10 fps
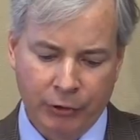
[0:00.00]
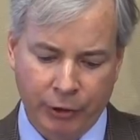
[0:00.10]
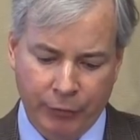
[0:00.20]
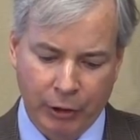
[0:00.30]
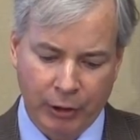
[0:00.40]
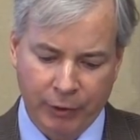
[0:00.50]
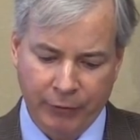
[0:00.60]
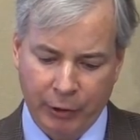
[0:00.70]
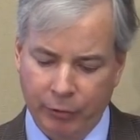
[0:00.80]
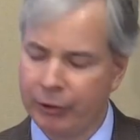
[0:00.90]
So if you look at the
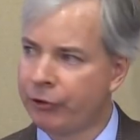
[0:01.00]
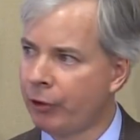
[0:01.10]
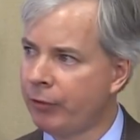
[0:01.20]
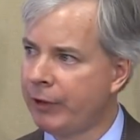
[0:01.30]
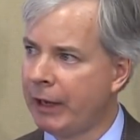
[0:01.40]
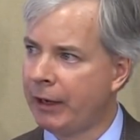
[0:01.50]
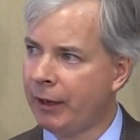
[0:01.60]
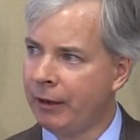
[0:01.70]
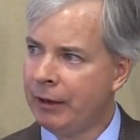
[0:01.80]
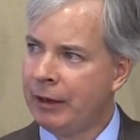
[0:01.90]
Federal Reserve
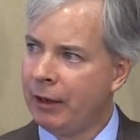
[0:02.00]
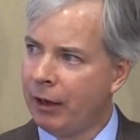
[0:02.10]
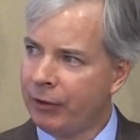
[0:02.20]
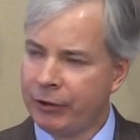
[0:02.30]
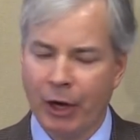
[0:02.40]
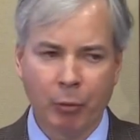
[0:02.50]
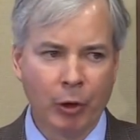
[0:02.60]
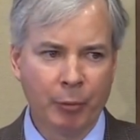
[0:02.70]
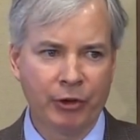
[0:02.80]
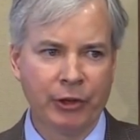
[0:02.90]
data, the top
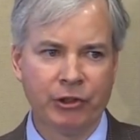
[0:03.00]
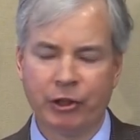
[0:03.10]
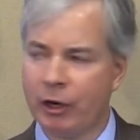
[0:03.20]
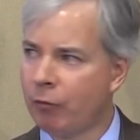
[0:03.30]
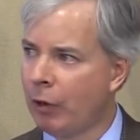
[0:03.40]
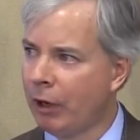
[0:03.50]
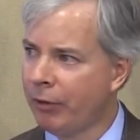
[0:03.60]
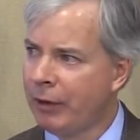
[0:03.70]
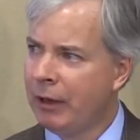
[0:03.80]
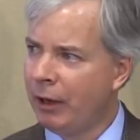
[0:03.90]
1% share of
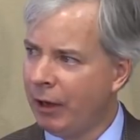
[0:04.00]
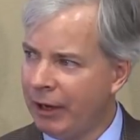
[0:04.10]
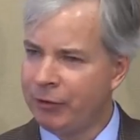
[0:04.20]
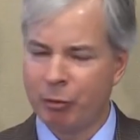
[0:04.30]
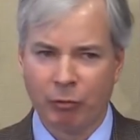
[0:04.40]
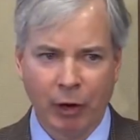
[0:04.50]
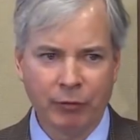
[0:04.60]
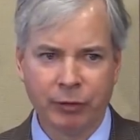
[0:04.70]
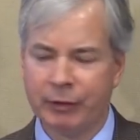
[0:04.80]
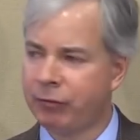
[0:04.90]
wealth has been
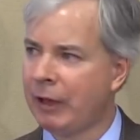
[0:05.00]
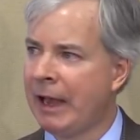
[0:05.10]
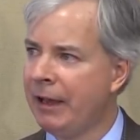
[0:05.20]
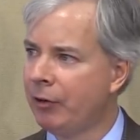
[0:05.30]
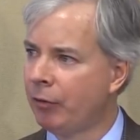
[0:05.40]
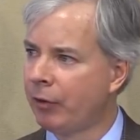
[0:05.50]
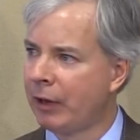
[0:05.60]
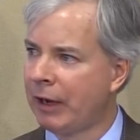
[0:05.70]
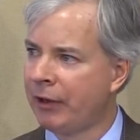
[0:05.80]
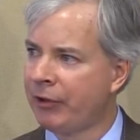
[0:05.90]
roughly flat over
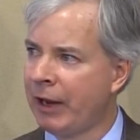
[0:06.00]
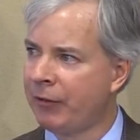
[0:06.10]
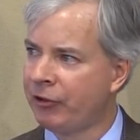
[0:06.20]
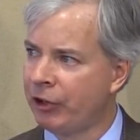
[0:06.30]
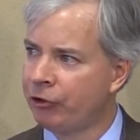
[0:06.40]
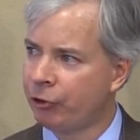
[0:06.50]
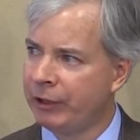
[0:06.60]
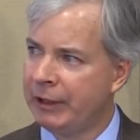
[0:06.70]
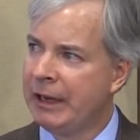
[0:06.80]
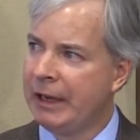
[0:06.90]
the last half
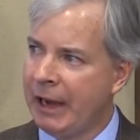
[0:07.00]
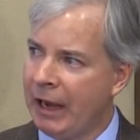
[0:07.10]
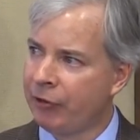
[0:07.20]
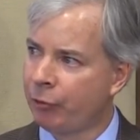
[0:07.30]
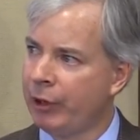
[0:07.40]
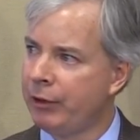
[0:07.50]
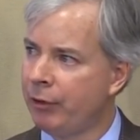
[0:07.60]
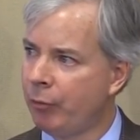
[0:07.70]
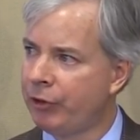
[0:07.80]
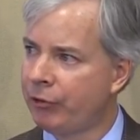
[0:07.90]
century. It has
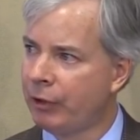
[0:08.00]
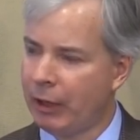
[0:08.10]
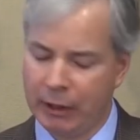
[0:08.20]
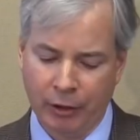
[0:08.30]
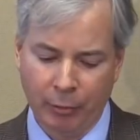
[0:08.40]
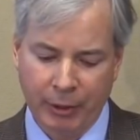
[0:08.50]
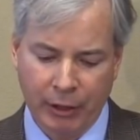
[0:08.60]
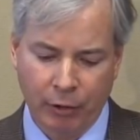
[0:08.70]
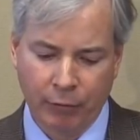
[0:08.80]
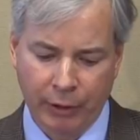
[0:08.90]
risen a little
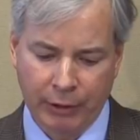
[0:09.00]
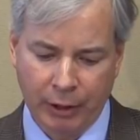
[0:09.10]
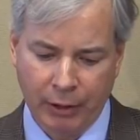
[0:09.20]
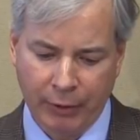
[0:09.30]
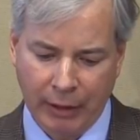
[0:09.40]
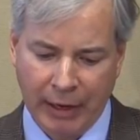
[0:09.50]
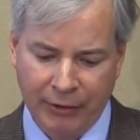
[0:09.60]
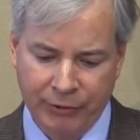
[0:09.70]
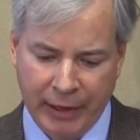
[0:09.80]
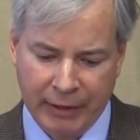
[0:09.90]
bit over the
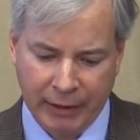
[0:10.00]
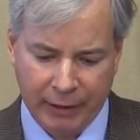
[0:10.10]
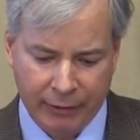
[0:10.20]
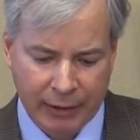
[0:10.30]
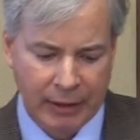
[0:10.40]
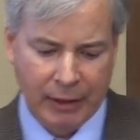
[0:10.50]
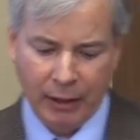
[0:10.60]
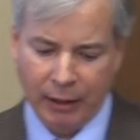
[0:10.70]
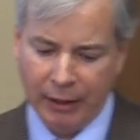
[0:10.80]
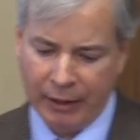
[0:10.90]
last decade,
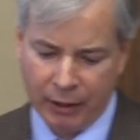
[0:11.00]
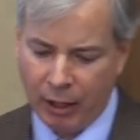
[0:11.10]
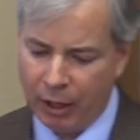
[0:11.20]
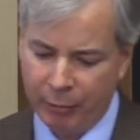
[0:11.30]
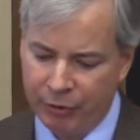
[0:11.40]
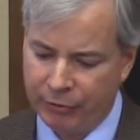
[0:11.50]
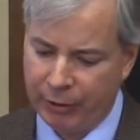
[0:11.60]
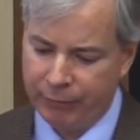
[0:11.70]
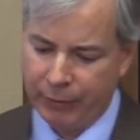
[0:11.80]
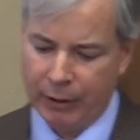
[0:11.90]
and economists
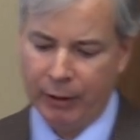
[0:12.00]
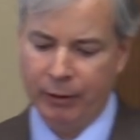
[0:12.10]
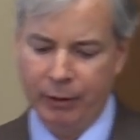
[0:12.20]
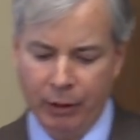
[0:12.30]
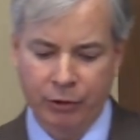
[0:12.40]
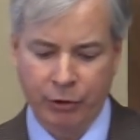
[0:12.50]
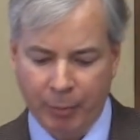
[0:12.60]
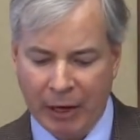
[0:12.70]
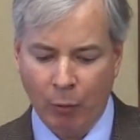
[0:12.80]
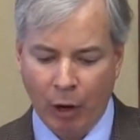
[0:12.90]
have
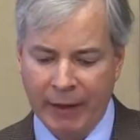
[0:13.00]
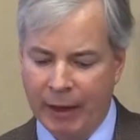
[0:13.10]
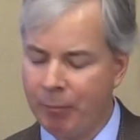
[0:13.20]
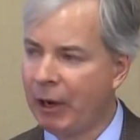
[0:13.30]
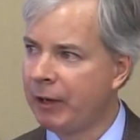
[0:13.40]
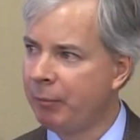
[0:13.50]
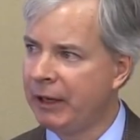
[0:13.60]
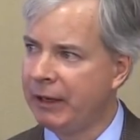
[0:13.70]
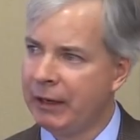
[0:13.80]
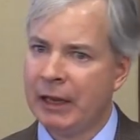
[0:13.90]
debate why that might
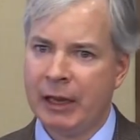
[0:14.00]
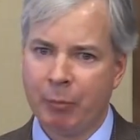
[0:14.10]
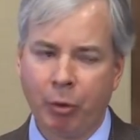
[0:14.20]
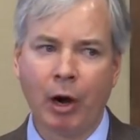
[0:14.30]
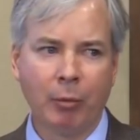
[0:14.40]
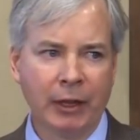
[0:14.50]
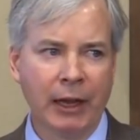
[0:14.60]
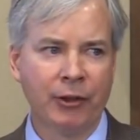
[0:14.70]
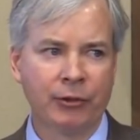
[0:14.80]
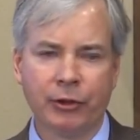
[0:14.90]
be. It probably
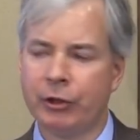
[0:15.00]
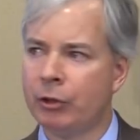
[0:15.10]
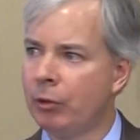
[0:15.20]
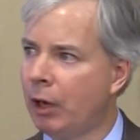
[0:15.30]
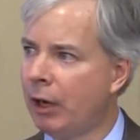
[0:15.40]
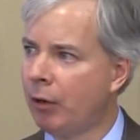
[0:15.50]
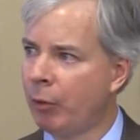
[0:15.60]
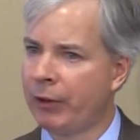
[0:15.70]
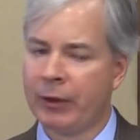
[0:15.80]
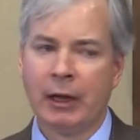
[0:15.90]
has to do
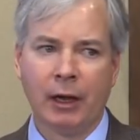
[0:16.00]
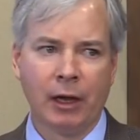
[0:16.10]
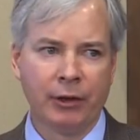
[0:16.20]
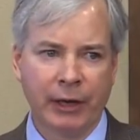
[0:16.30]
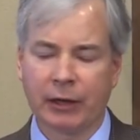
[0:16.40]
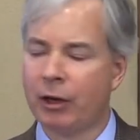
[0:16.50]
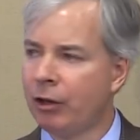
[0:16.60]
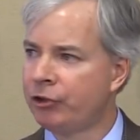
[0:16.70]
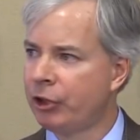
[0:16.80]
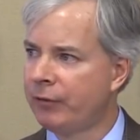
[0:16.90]
with
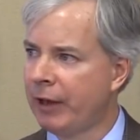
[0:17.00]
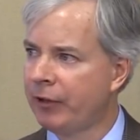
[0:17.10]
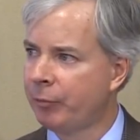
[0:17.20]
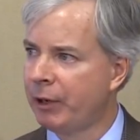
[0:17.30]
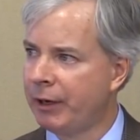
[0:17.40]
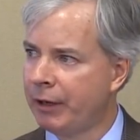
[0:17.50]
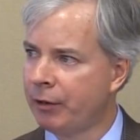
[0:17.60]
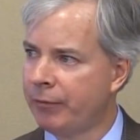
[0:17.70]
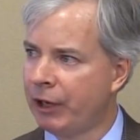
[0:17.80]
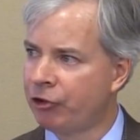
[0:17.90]
technology advancement and
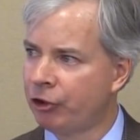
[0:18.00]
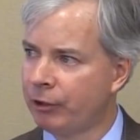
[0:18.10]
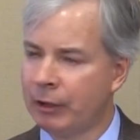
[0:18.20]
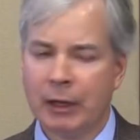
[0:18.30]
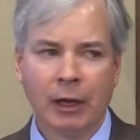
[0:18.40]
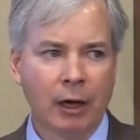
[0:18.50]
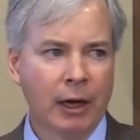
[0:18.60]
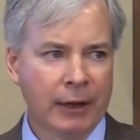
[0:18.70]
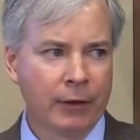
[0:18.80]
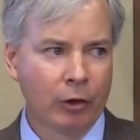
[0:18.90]
innovation
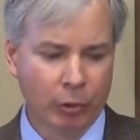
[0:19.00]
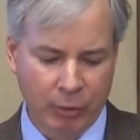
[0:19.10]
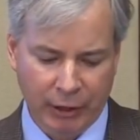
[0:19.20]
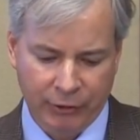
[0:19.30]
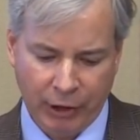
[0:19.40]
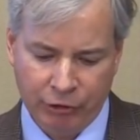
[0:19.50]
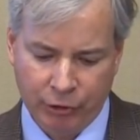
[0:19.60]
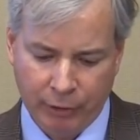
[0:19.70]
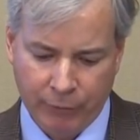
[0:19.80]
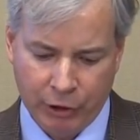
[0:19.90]
and the
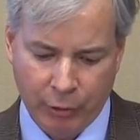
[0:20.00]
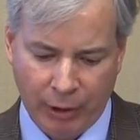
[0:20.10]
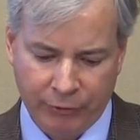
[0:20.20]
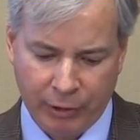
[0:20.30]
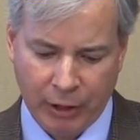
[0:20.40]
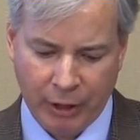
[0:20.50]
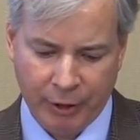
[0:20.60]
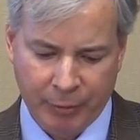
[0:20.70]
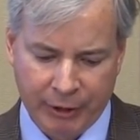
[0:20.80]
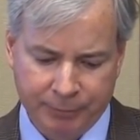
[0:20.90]
globalization of the U.S.
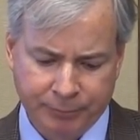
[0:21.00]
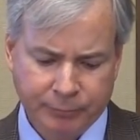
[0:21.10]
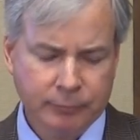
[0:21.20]
economy.